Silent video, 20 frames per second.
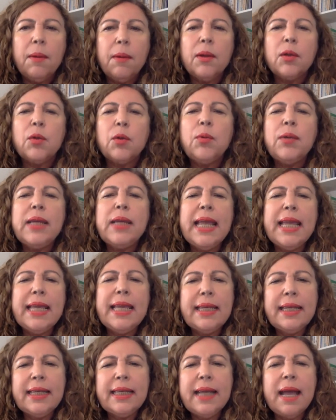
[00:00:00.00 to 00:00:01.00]

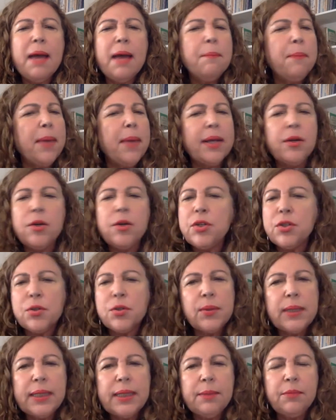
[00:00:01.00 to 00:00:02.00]
creating a better
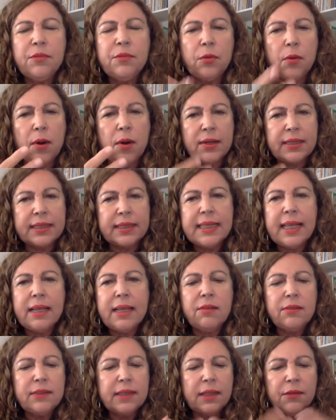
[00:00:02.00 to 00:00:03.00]
dream for
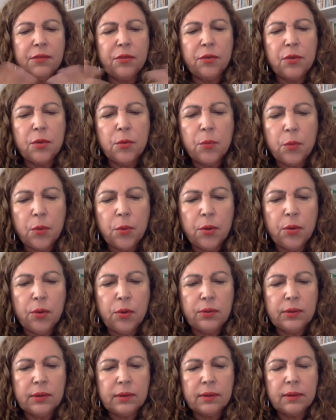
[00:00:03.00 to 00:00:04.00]
ourselves and for the
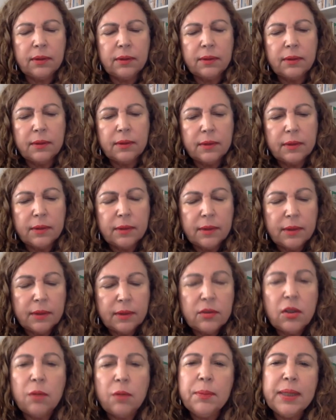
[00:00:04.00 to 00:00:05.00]
world.
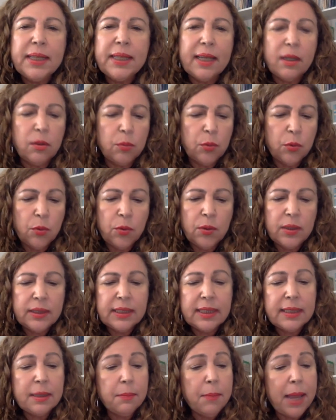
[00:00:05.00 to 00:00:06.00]
Don Miguel Ruiz
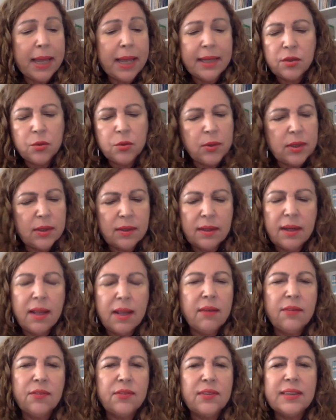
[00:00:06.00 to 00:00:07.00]
in The Mastery of
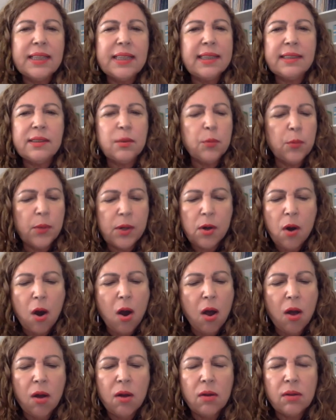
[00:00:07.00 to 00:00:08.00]
Love says we're
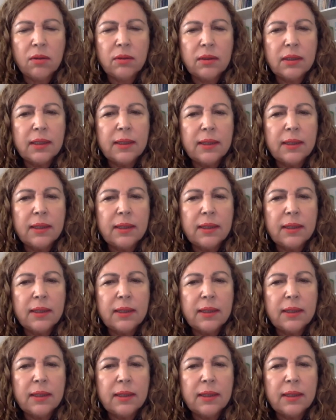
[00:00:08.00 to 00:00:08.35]
all